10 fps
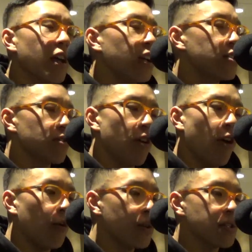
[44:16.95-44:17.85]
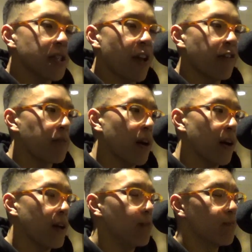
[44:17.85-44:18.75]
and it's always staffed
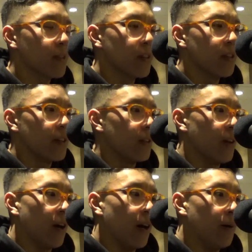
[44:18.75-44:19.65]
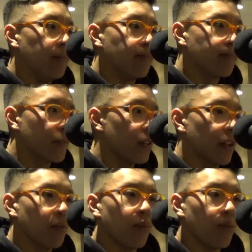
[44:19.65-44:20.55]
by
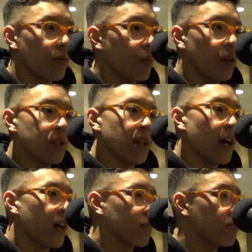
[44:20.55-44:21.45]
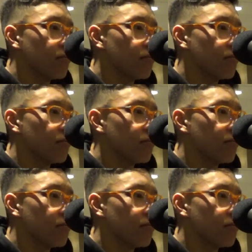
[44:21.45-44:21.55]
like one doc,